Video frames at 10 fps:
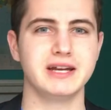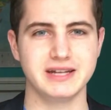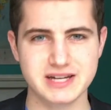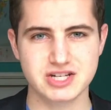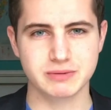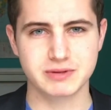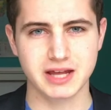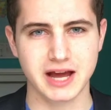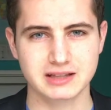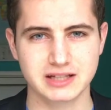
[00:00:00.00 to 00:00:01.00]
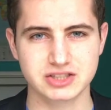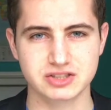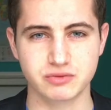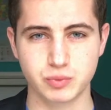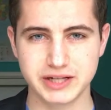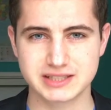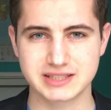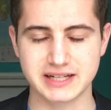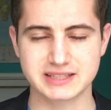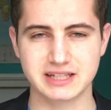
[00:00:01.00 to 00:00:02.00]
In Egypt, they had legends of winged
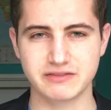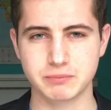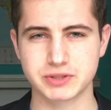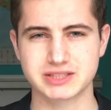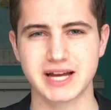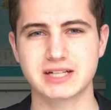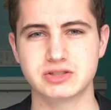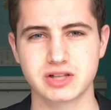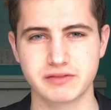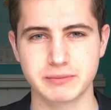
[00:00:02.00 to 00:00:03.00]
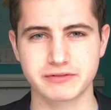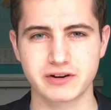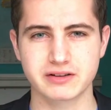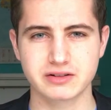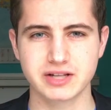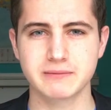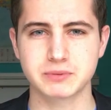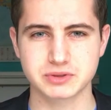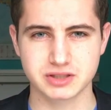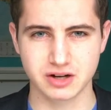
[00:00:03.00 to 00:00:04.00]
snakes and even put statues of them in front of their
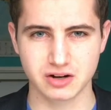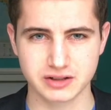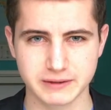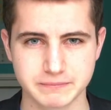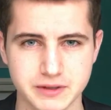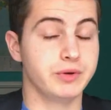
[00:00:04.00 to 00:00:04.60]
temples to guard them.